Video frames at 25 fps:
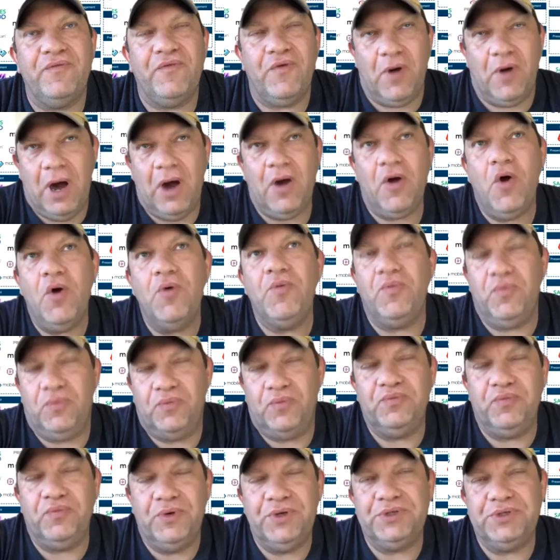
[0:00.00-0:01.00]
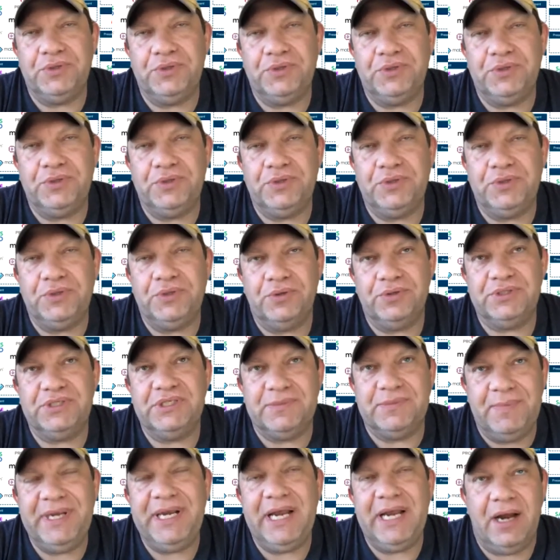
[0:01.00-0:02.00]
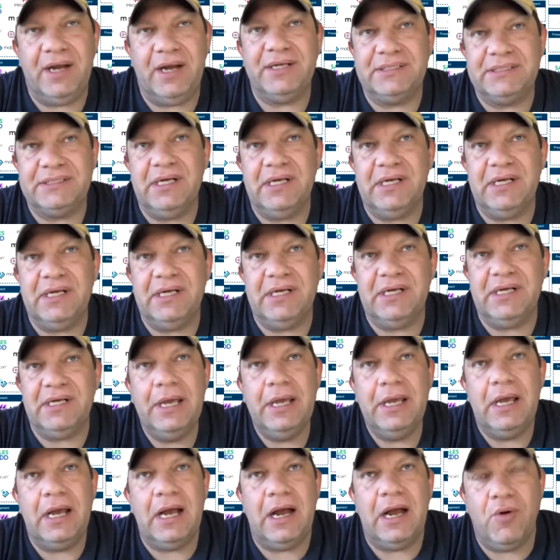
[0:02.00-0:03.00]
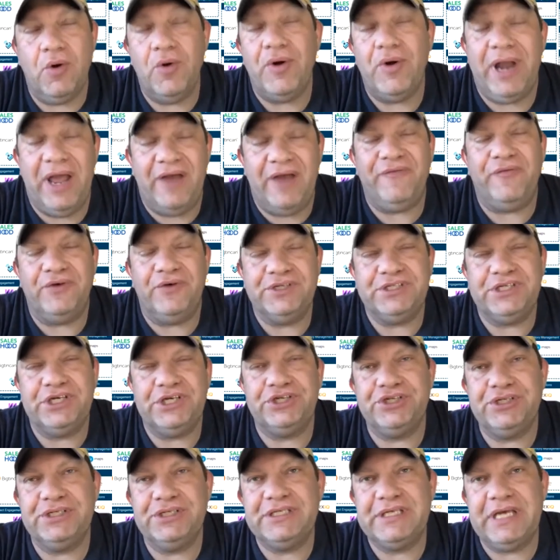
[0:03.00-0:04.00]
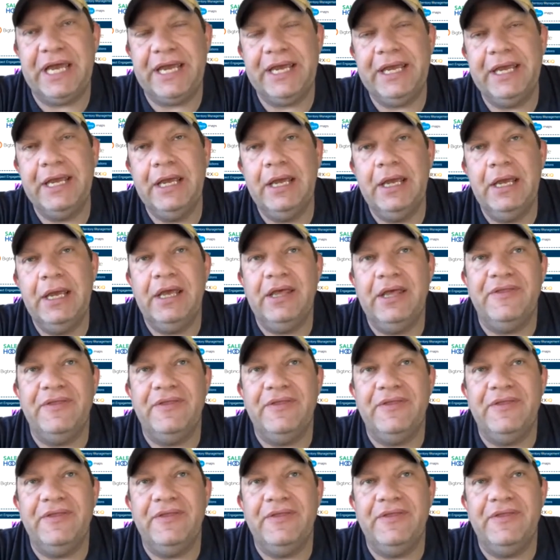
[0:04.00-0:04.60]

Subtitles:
for our own resources, meaning our consultancy, our own efforts, I should say,